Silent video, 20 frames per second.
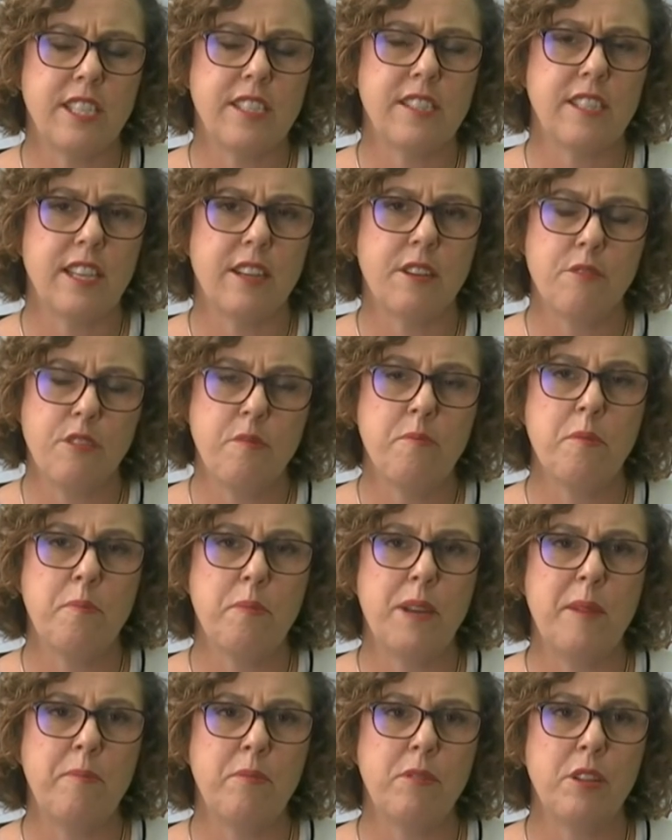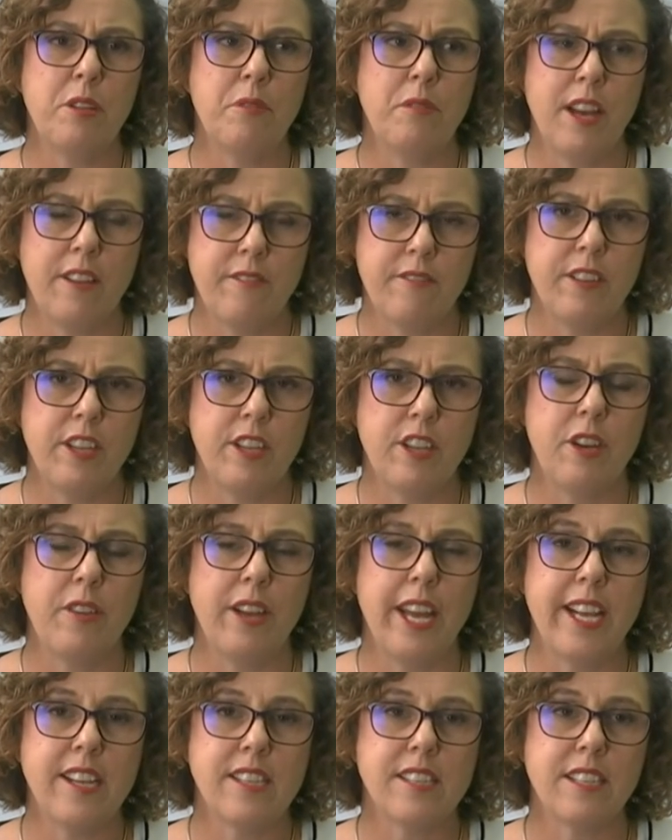It's a group of people who have
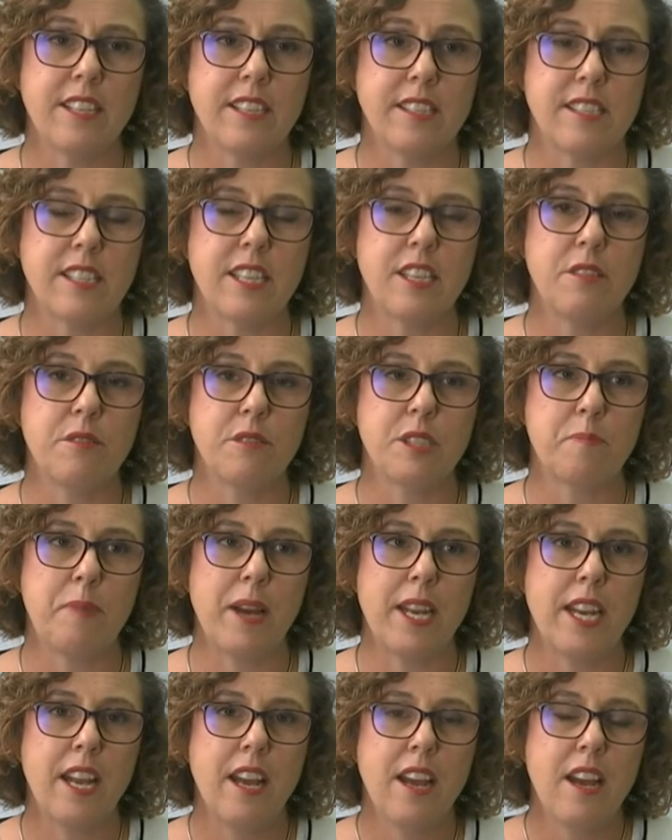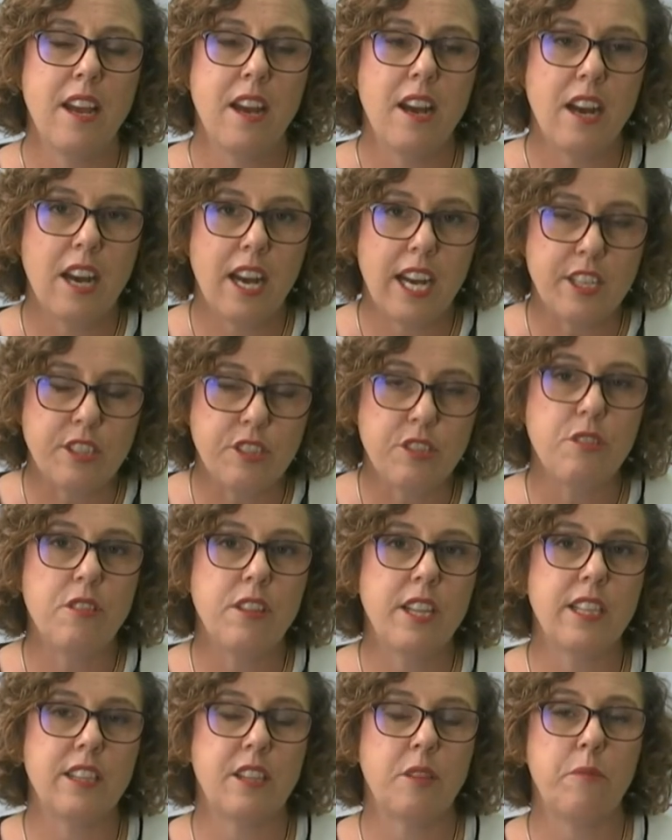excellent skills, but I do
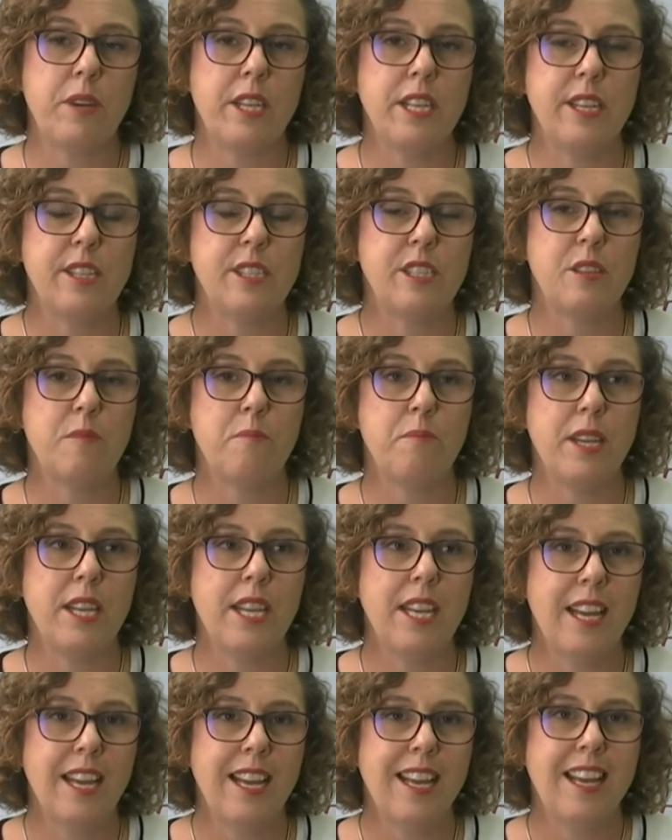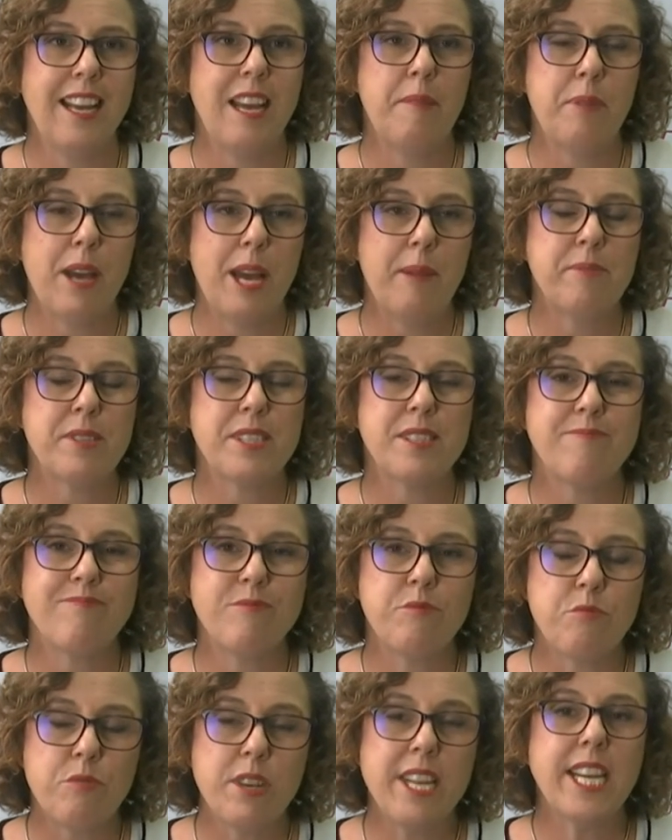think that we need to be perhaps
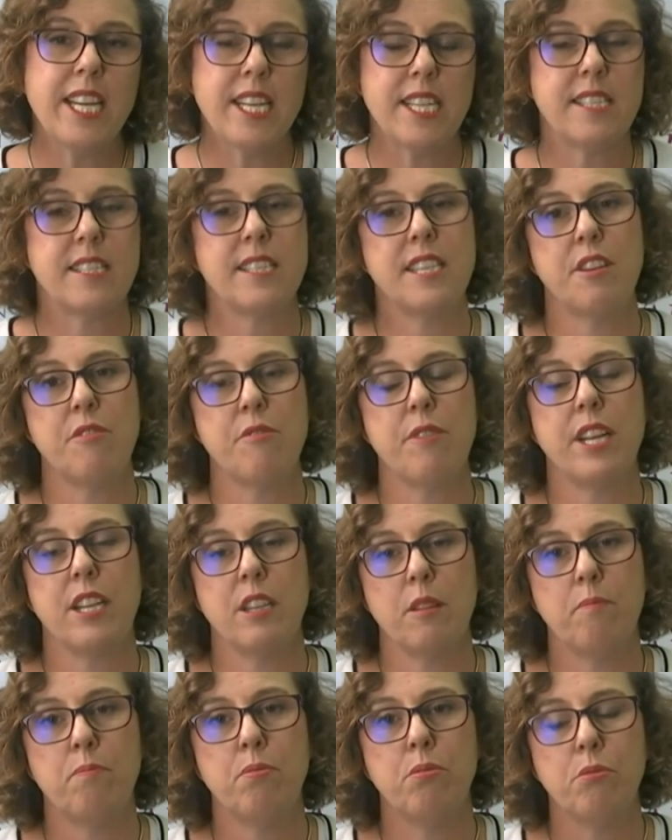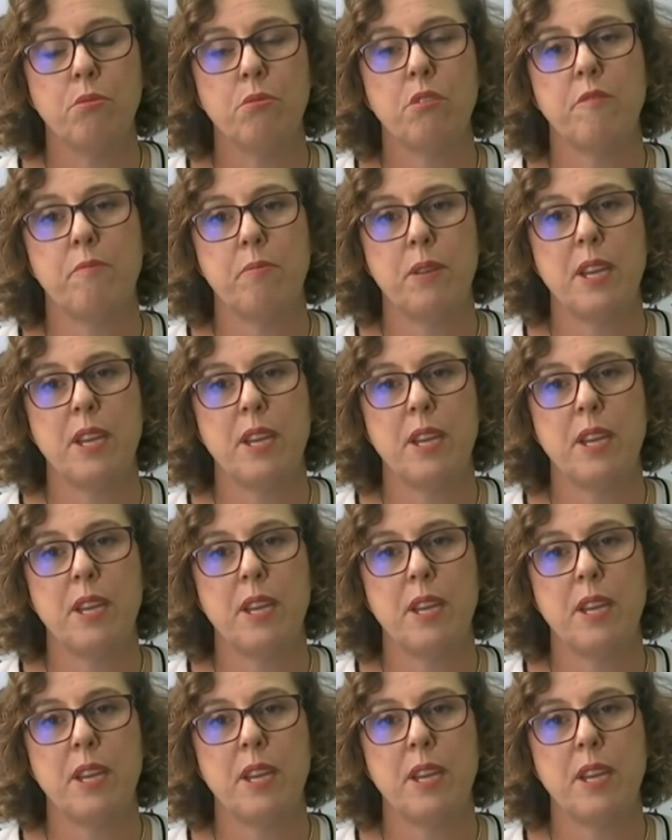reconsidering the pool of